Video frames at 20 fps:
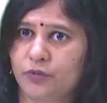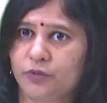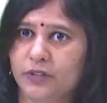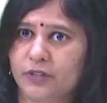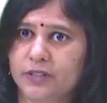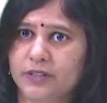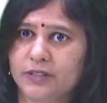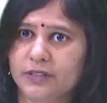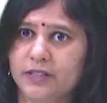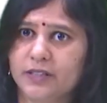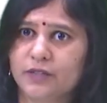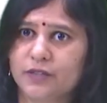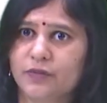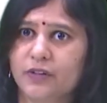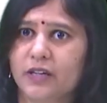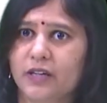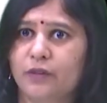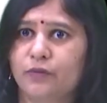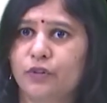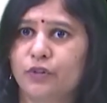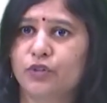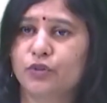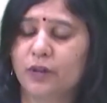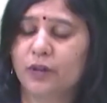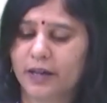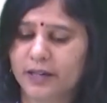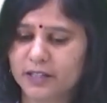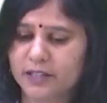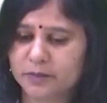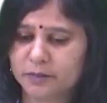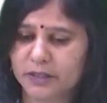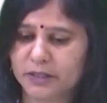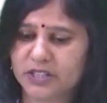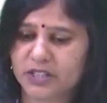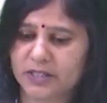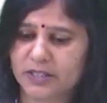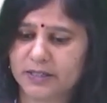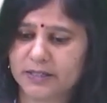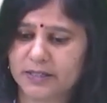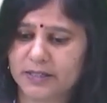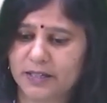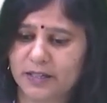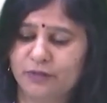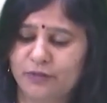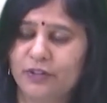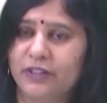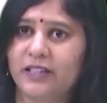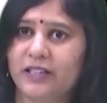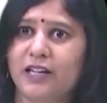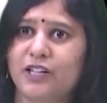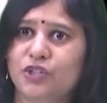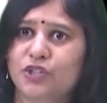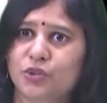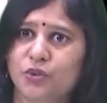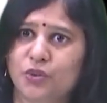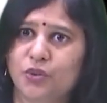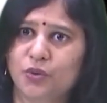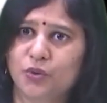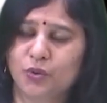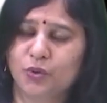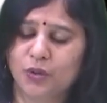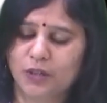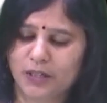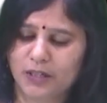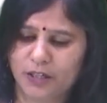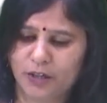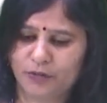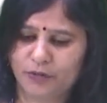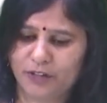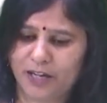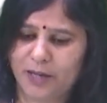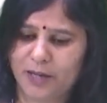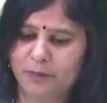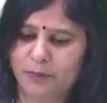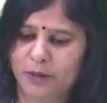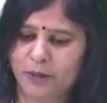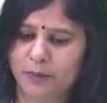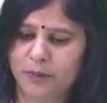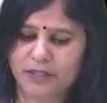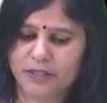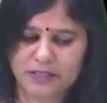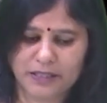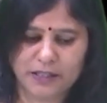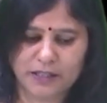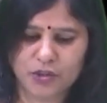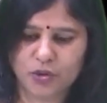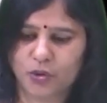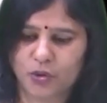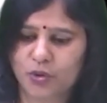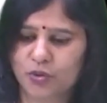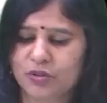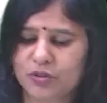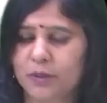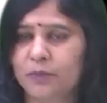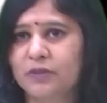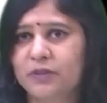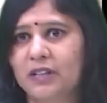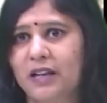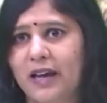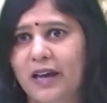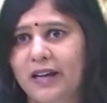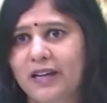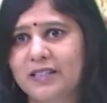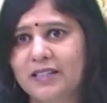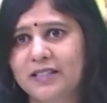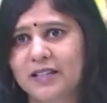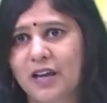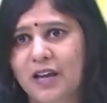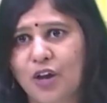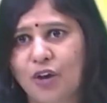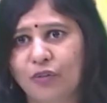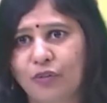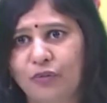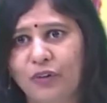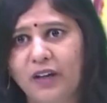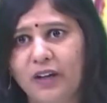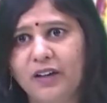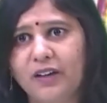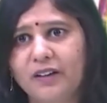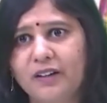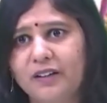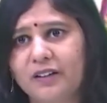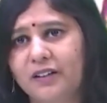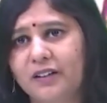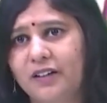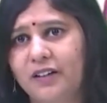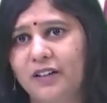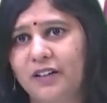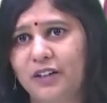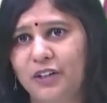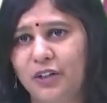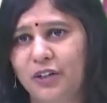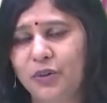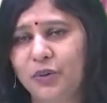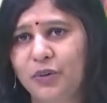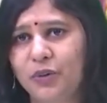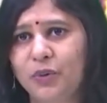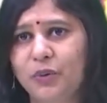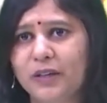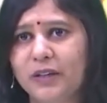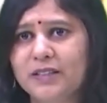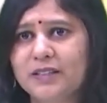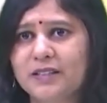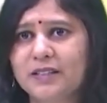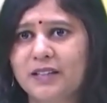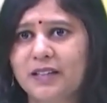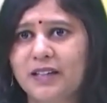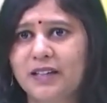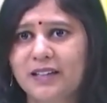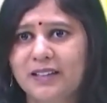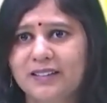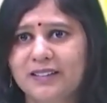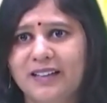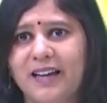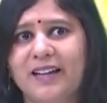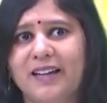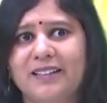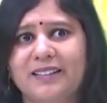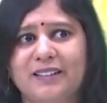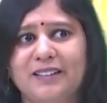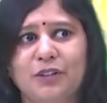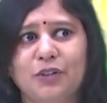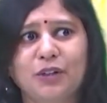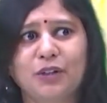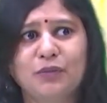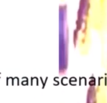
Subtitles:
of results. We can visualize much easy. In fact, I'll show you, if time permits, I'll show you some slides where you can see that you